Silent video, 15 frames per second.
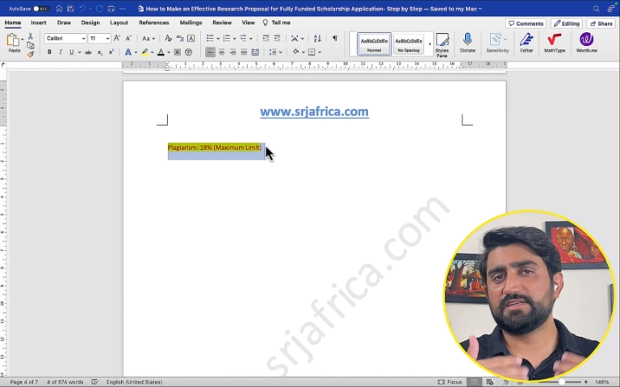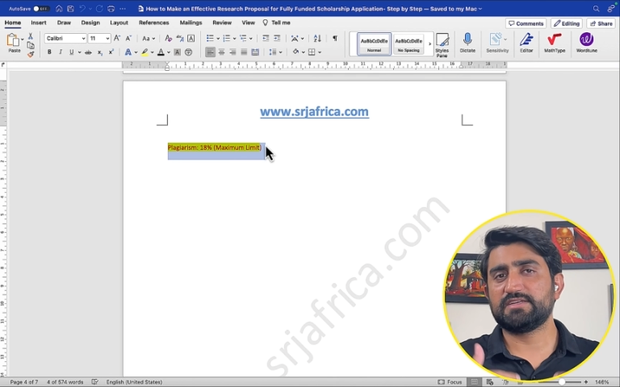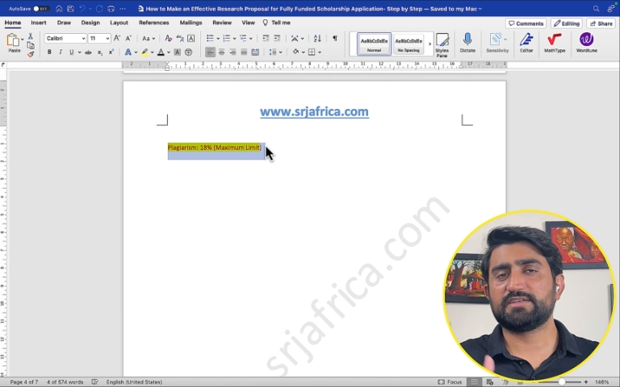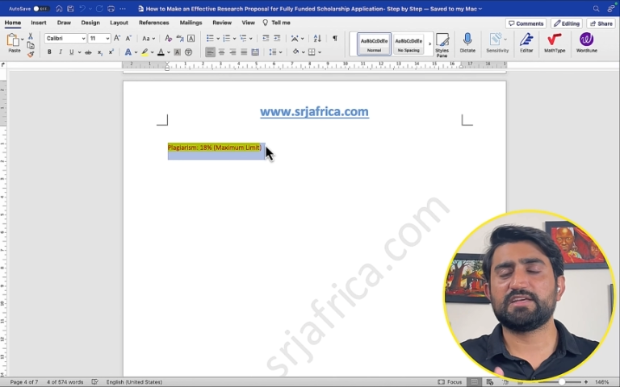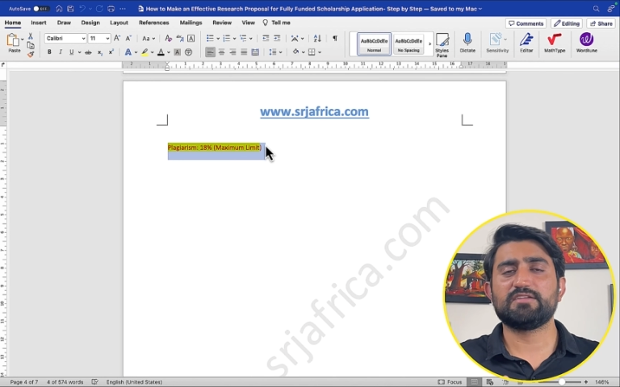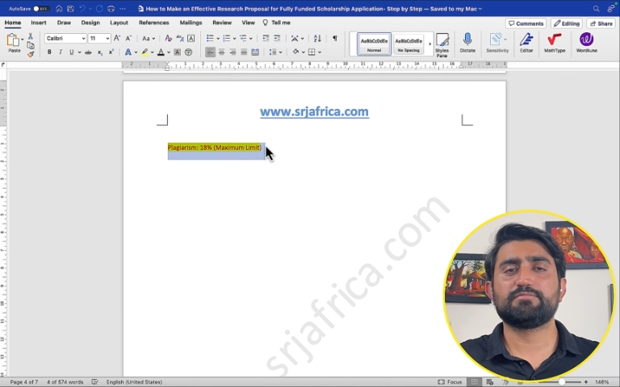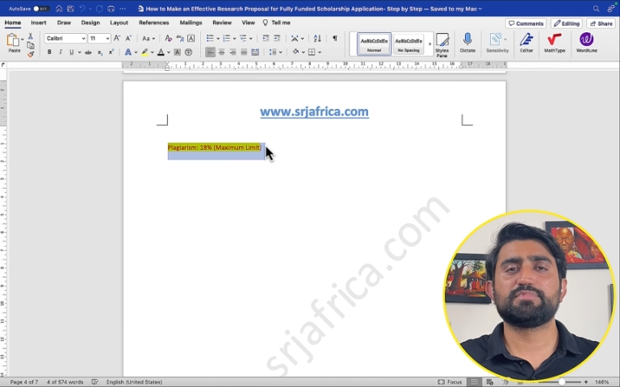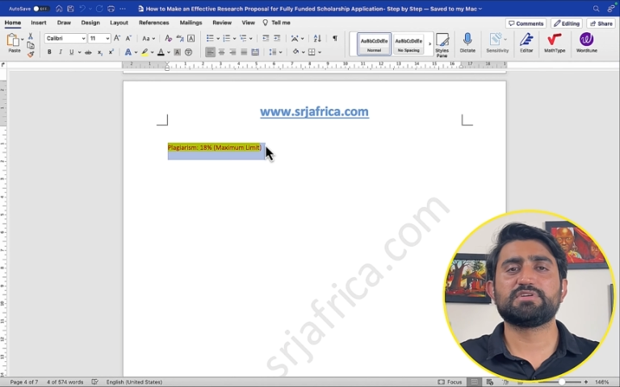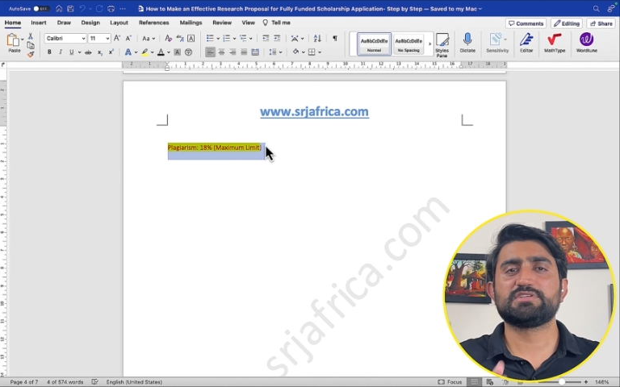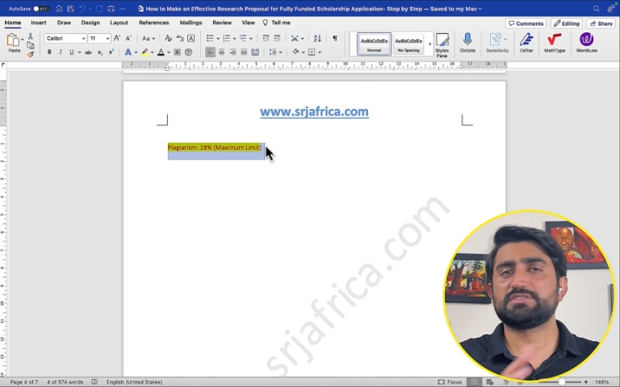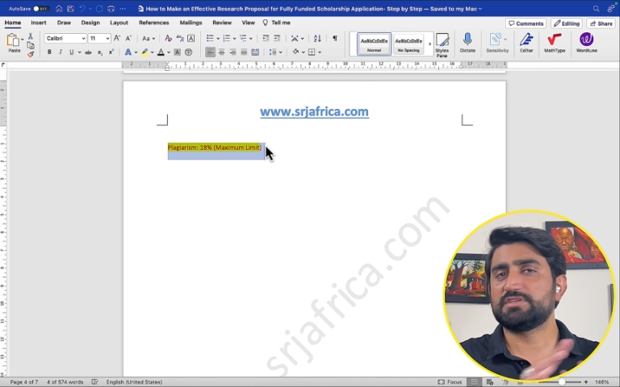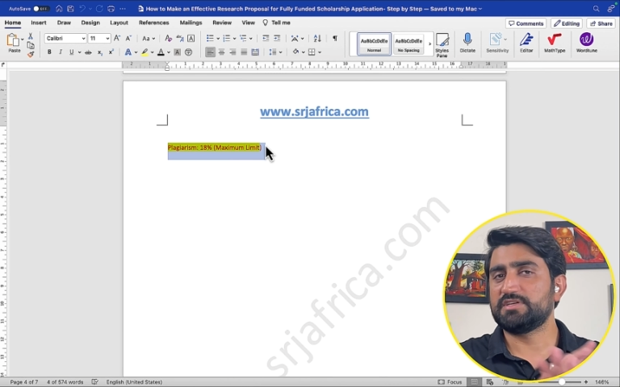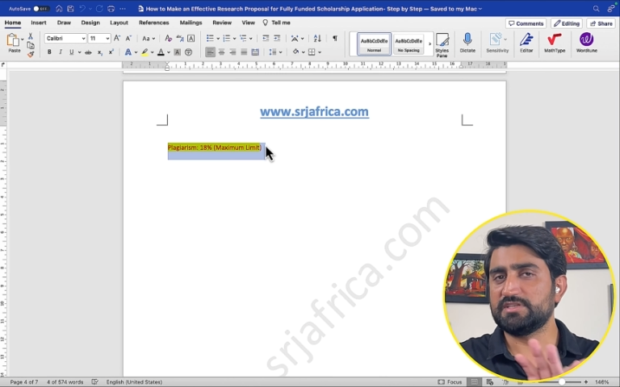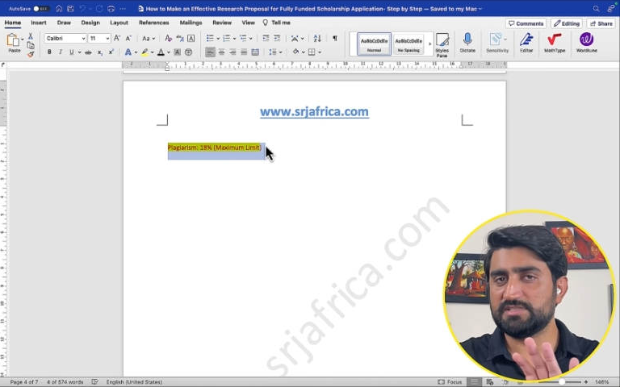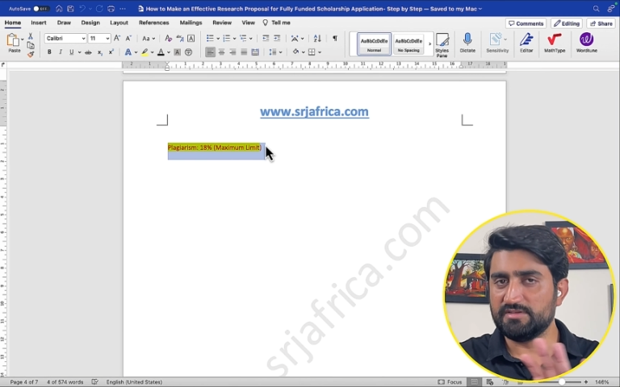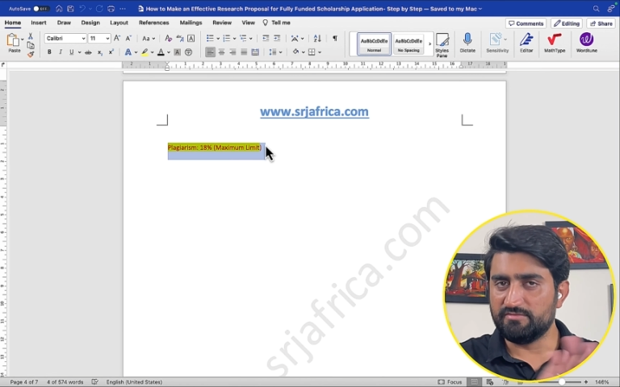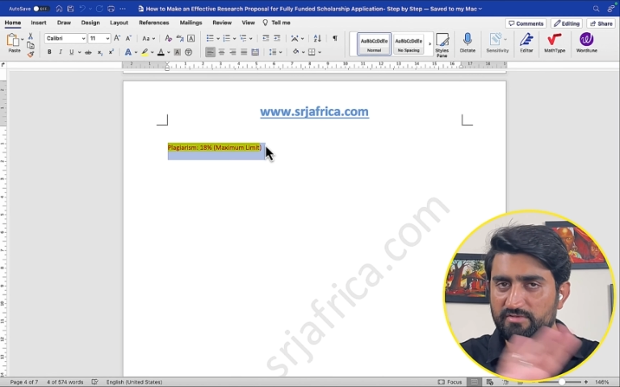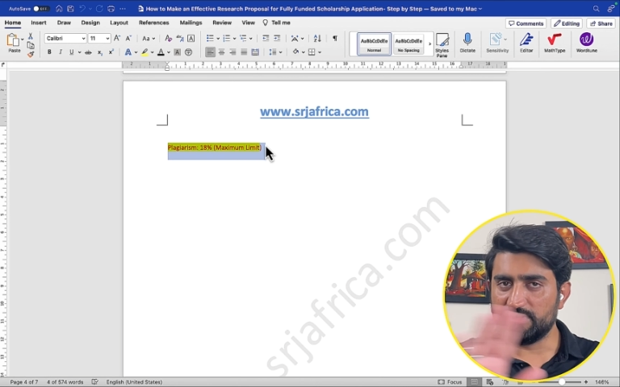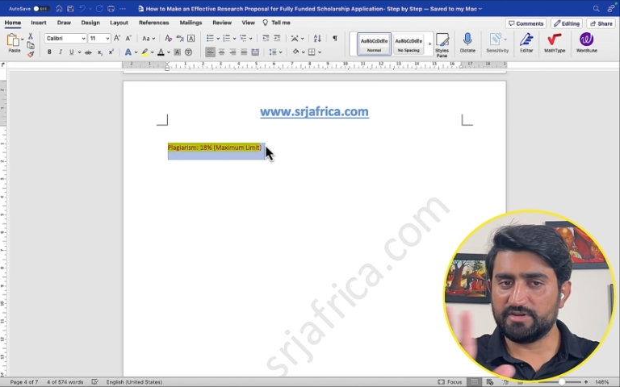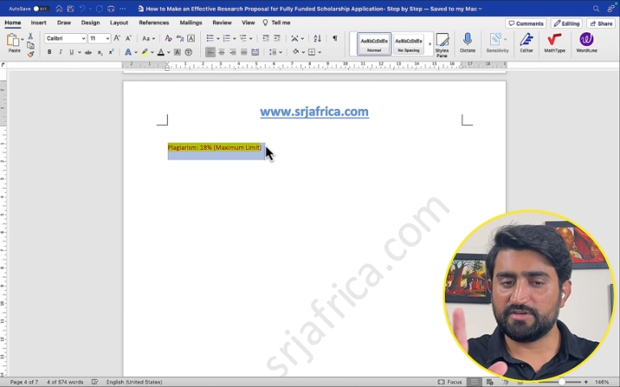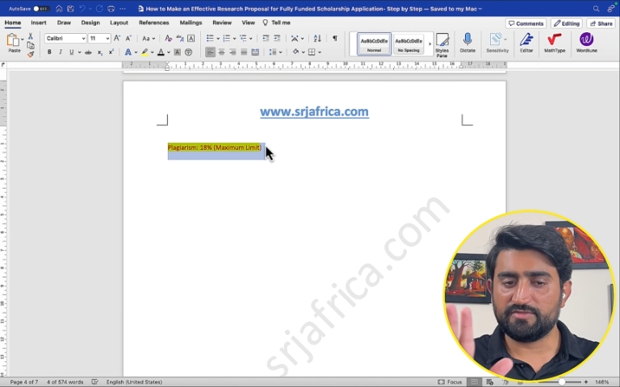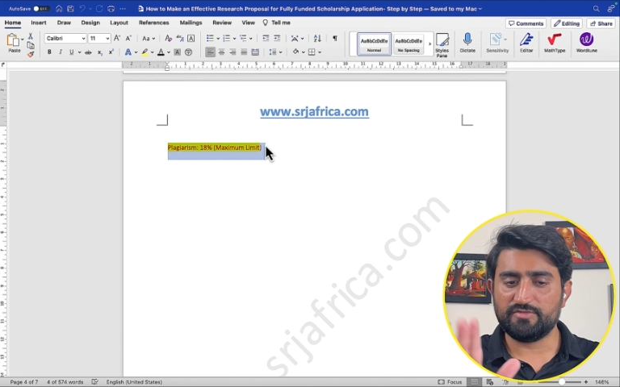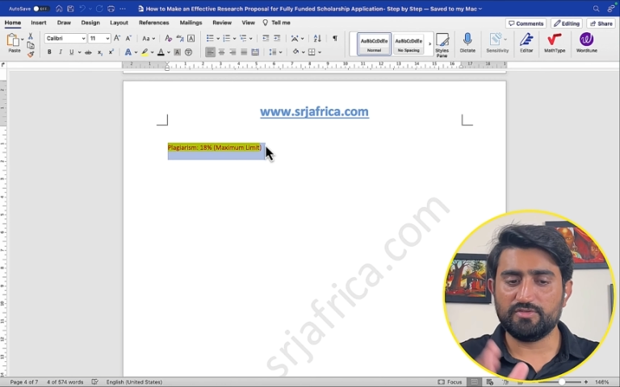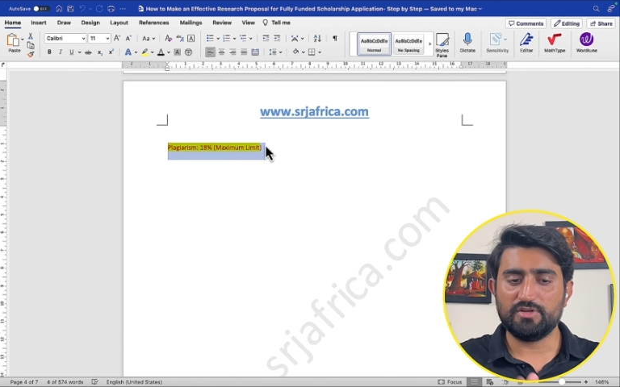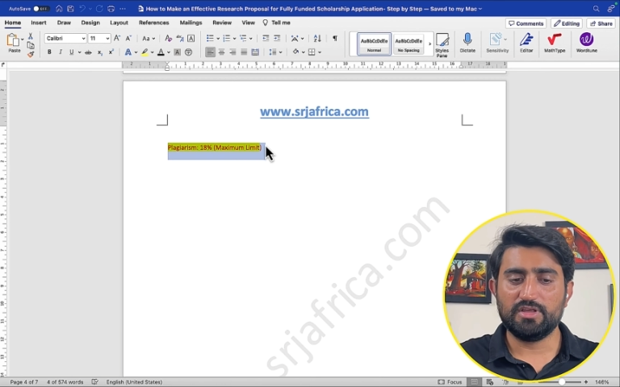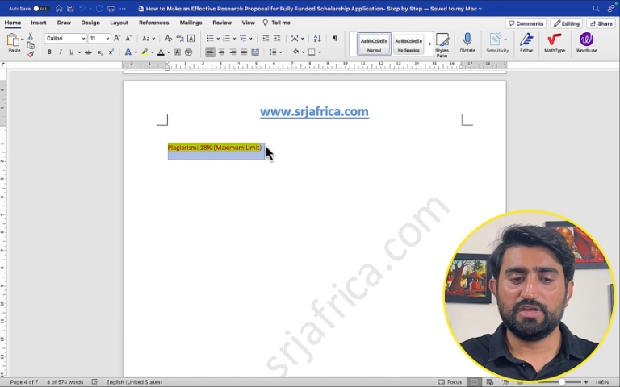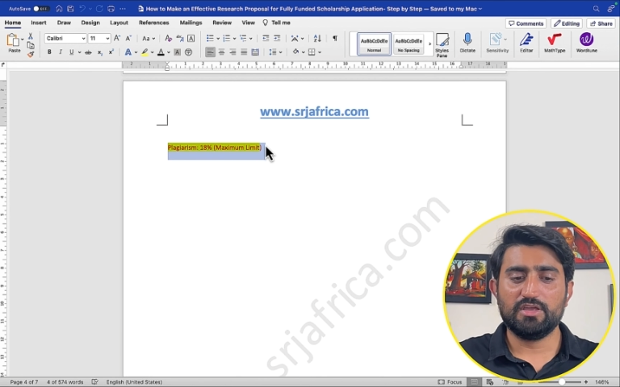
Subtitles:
than 10% is a wonderful.